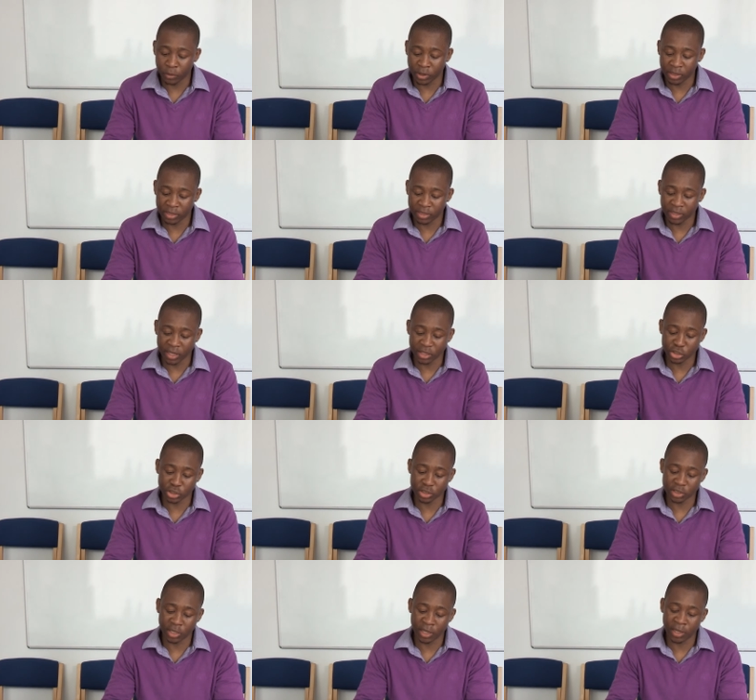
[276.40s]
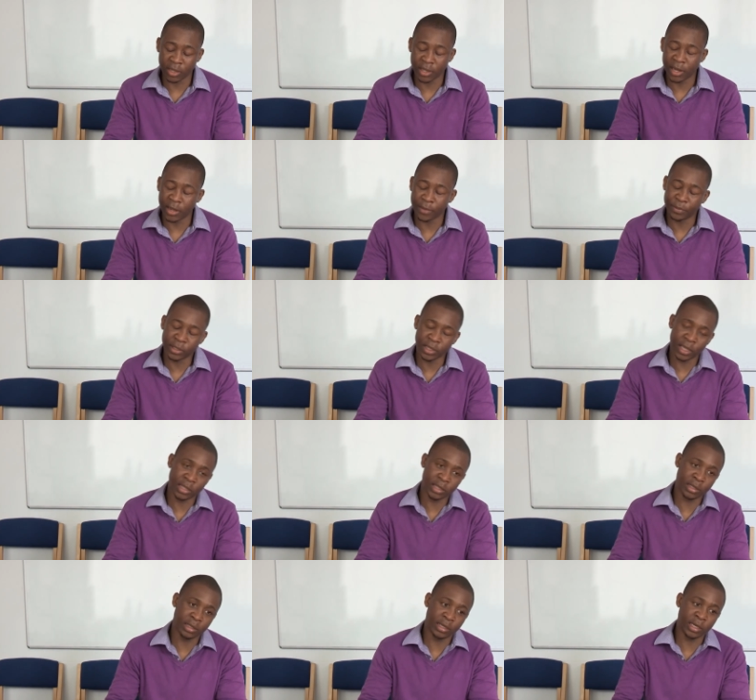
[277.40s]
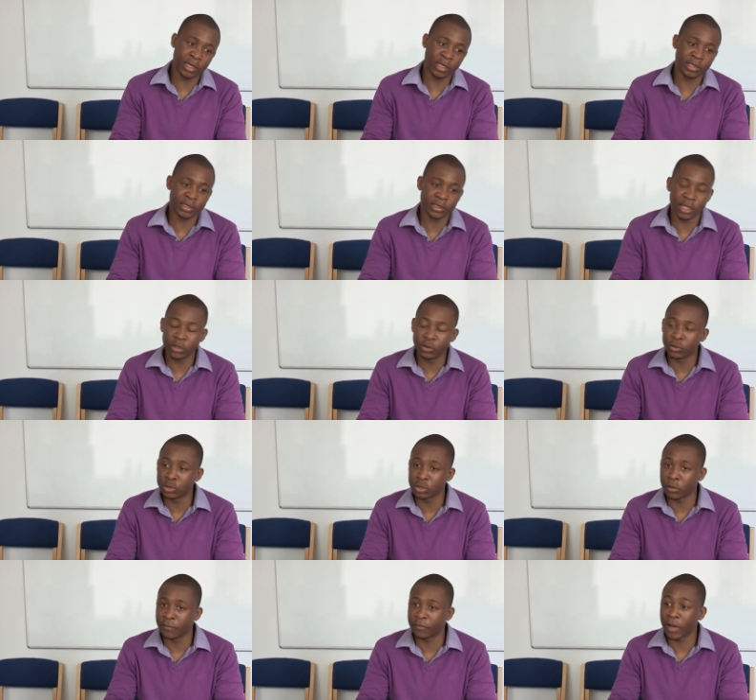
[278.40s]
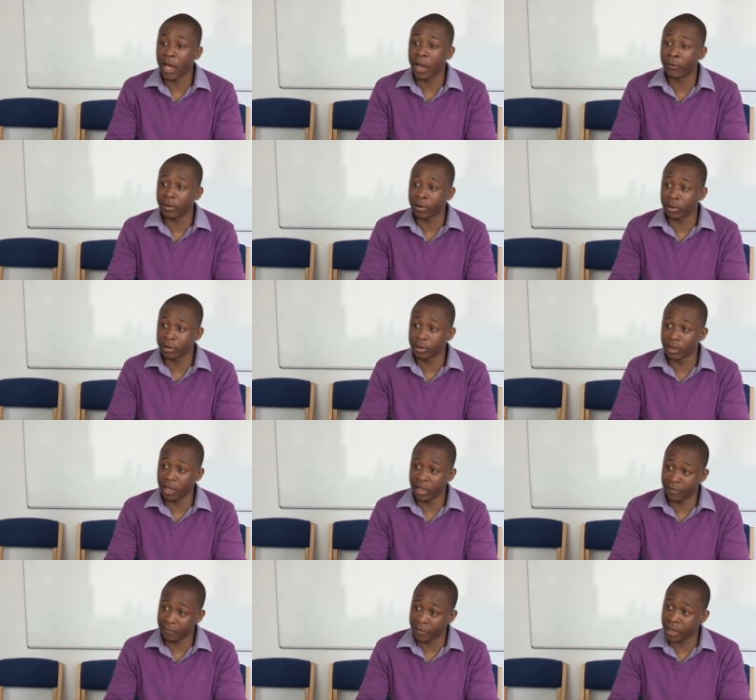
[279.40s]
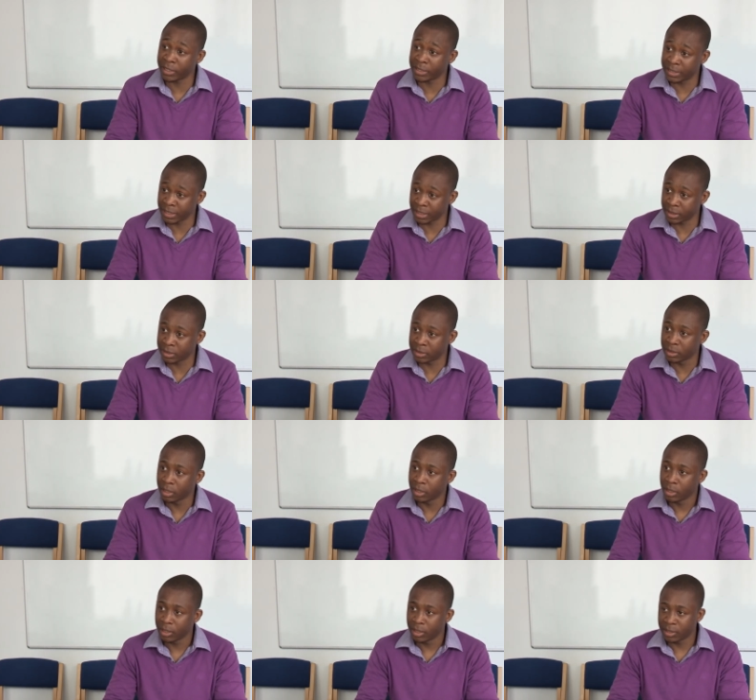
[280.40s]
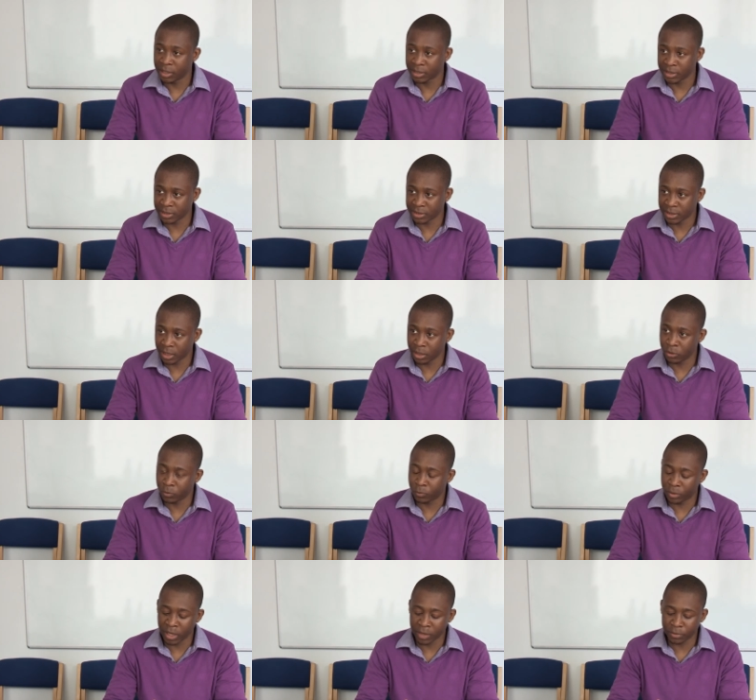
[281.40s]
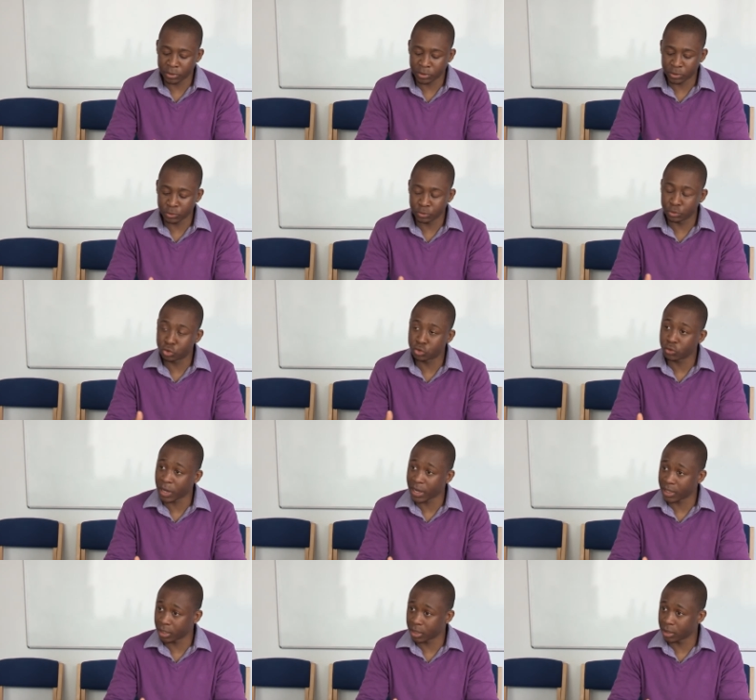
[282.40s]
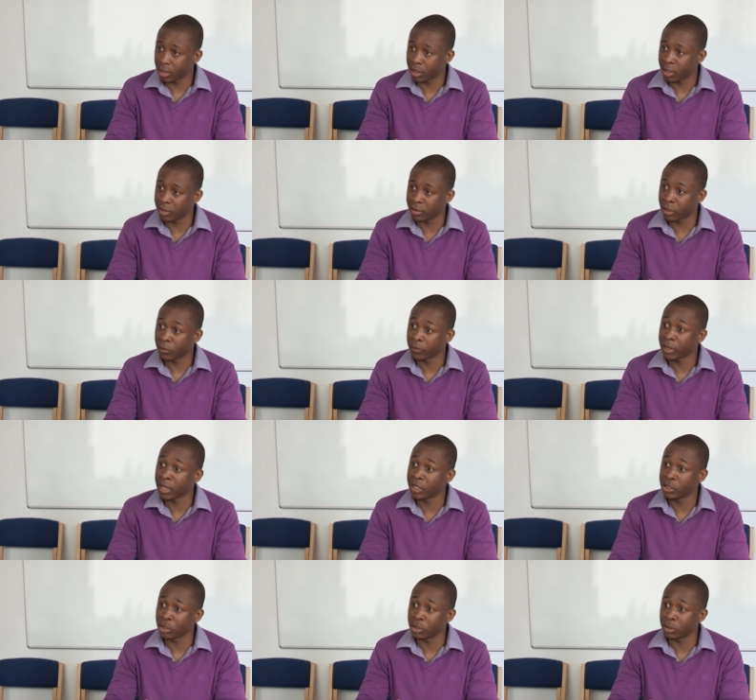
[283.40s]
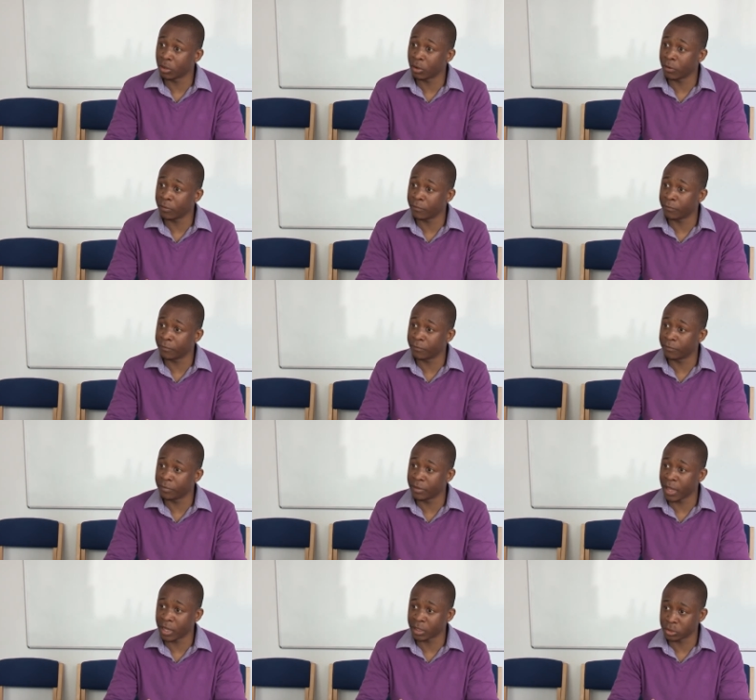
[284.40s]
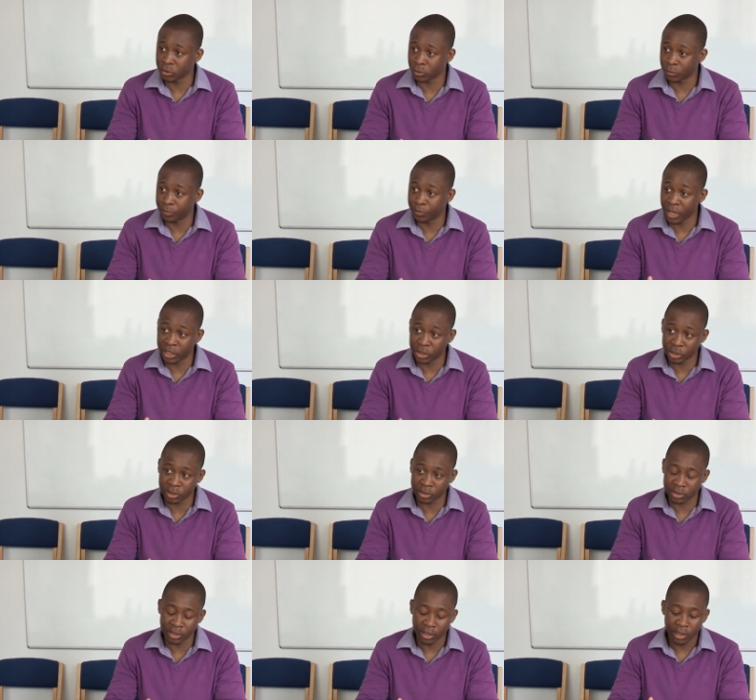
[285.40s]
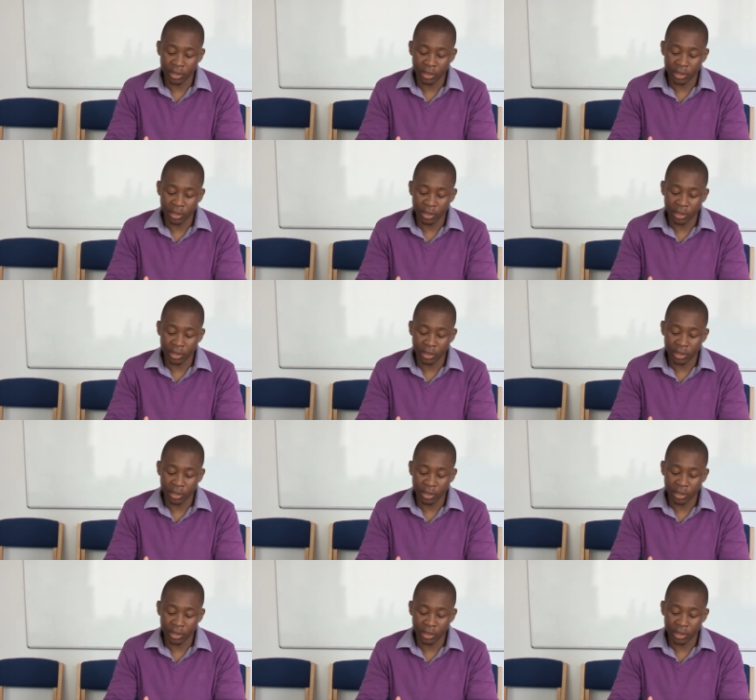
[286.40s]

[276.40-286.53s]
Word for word: with such uh, an application is the use of RFIDs in the sense that you'll be able to track uh, the location of the actual patient.